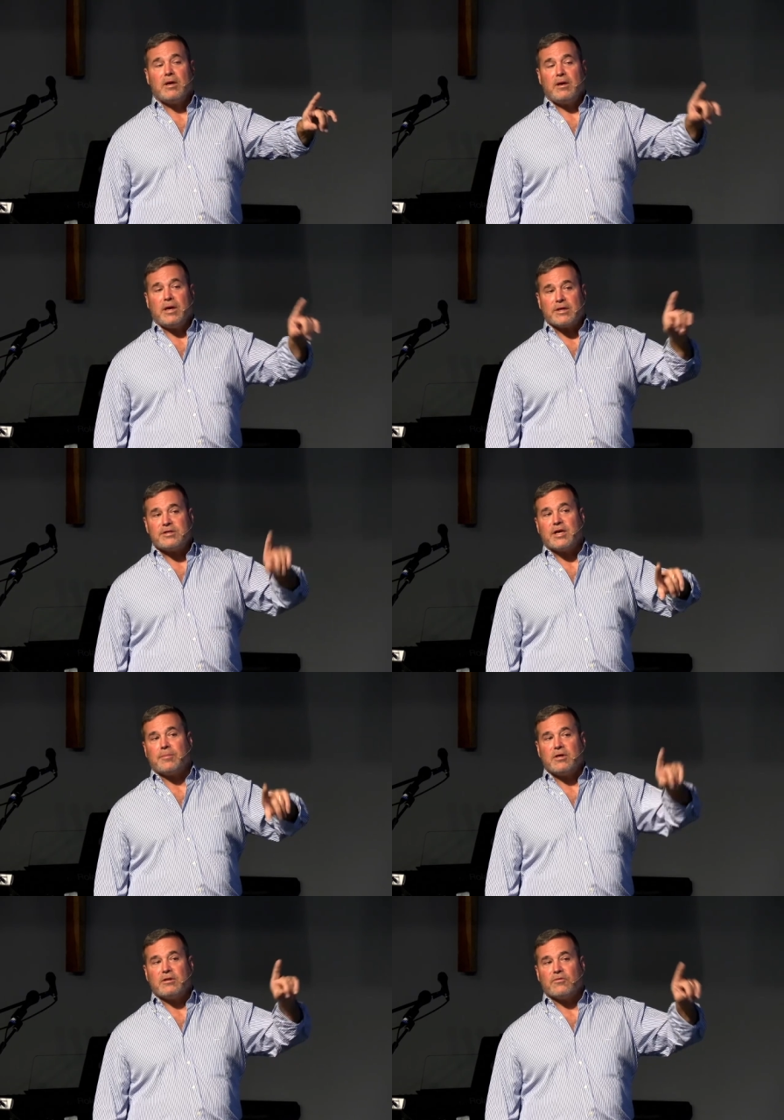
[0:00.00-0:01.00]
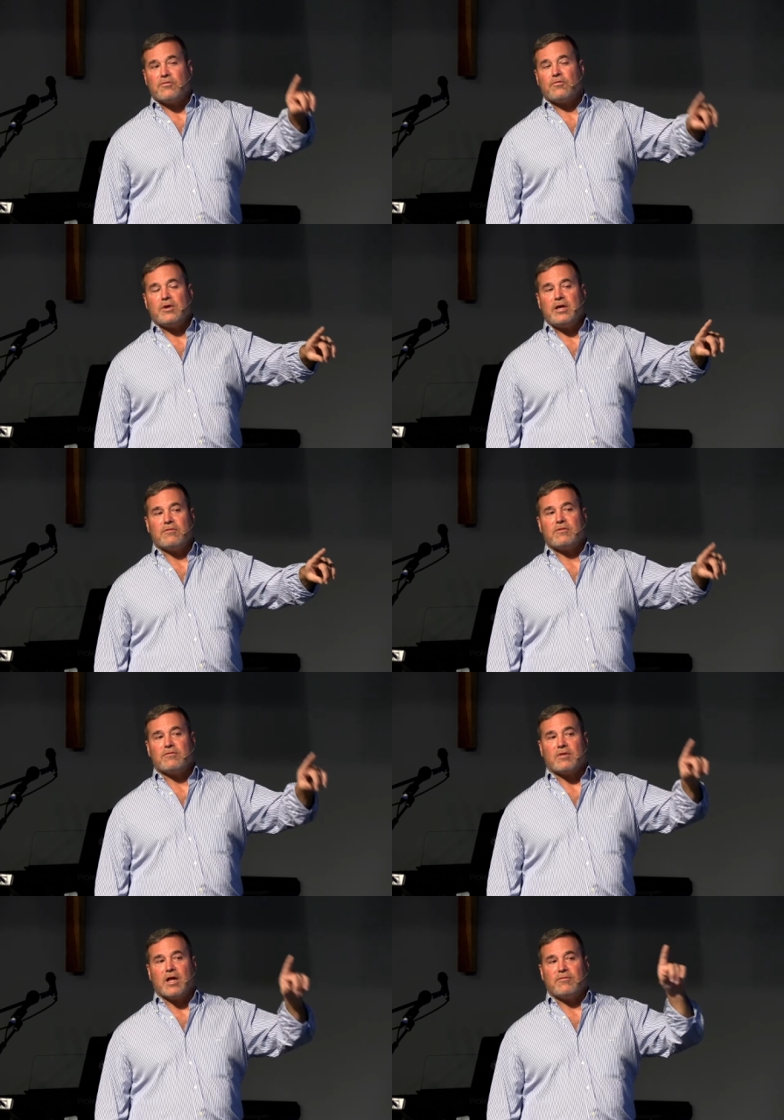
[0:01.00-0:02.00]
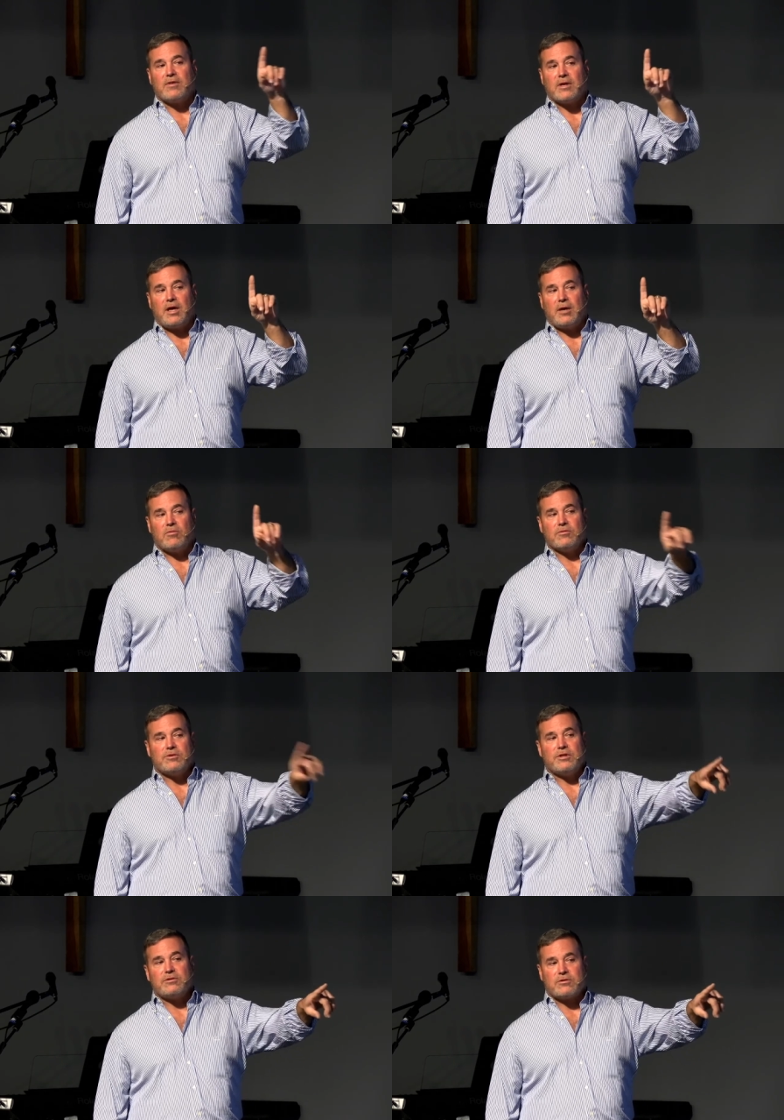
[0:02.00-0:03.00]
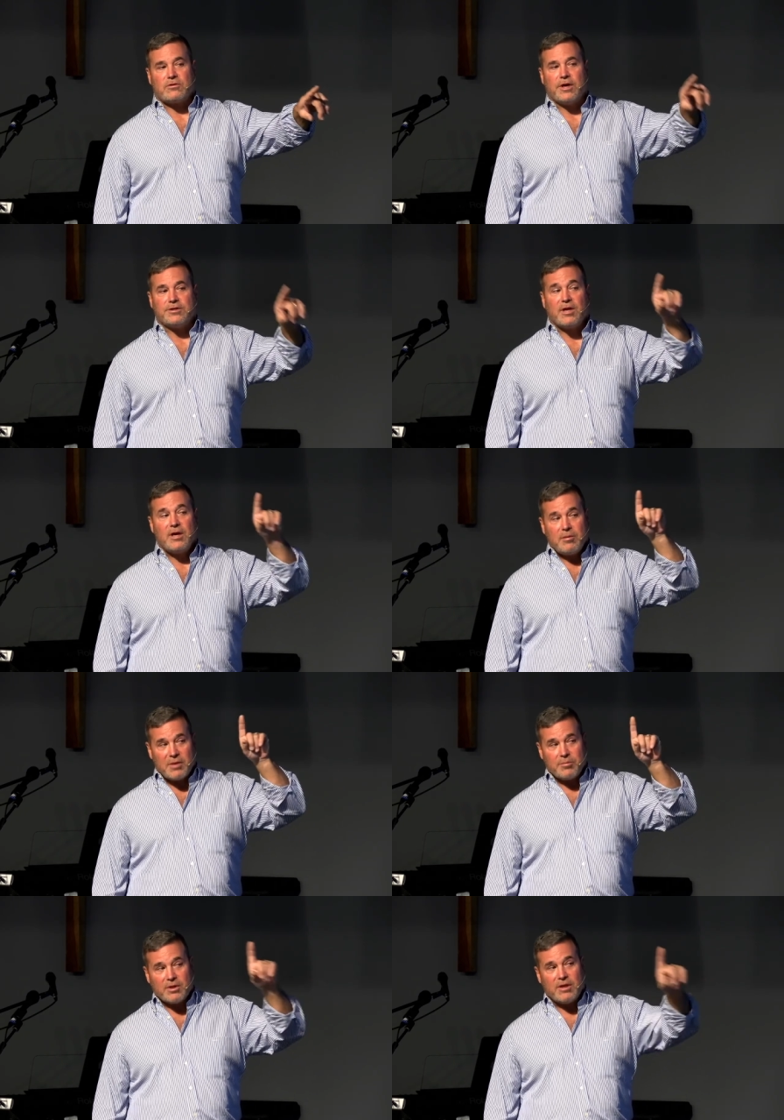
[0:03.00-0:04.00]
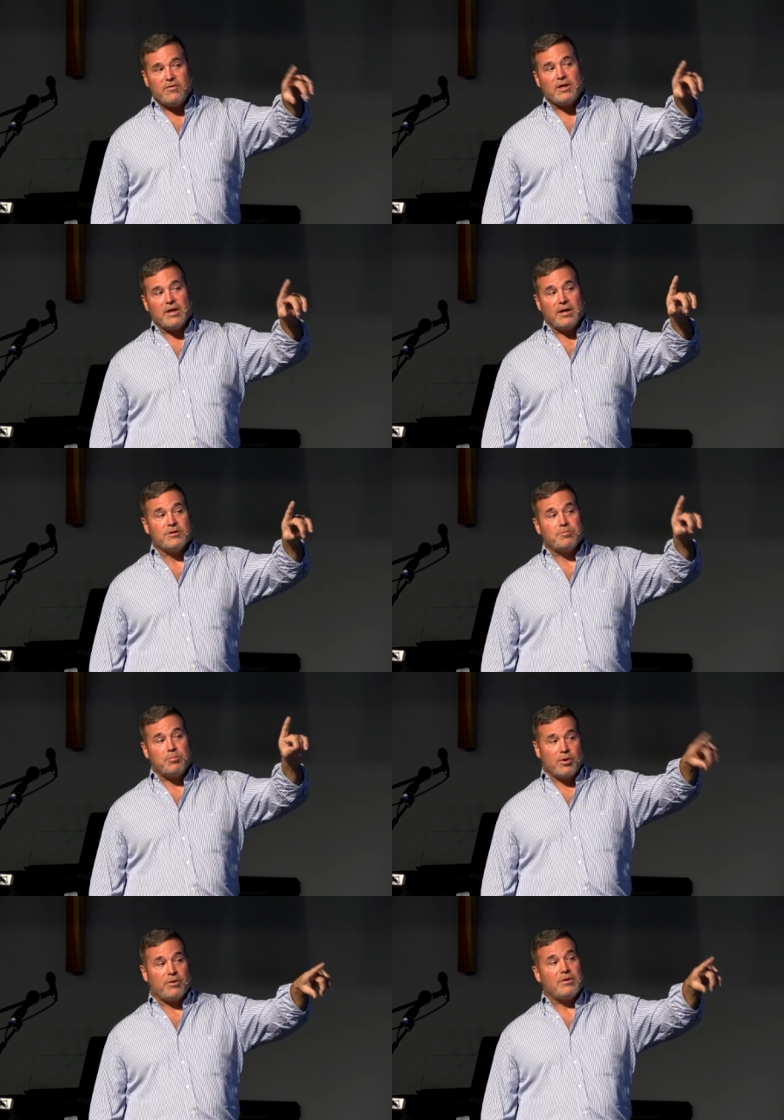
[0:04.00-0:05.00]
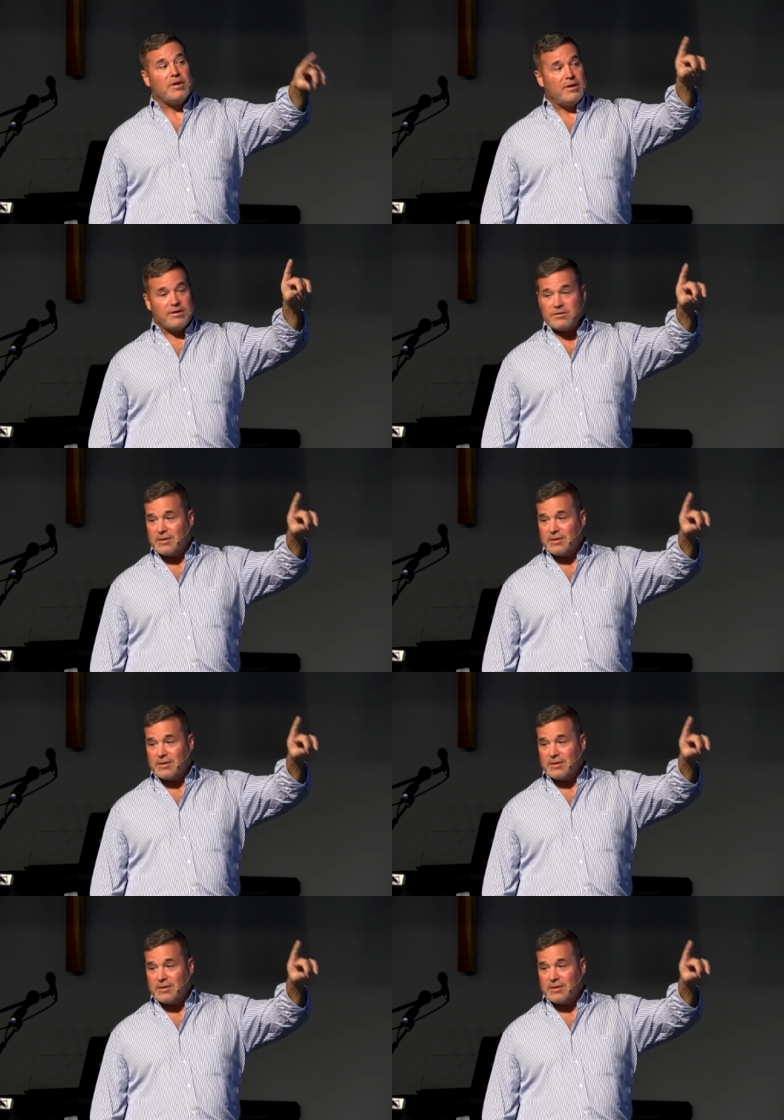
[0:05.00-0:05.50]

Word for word: accepting the free gift of life that came through Jesus Christ by believing in his birth, his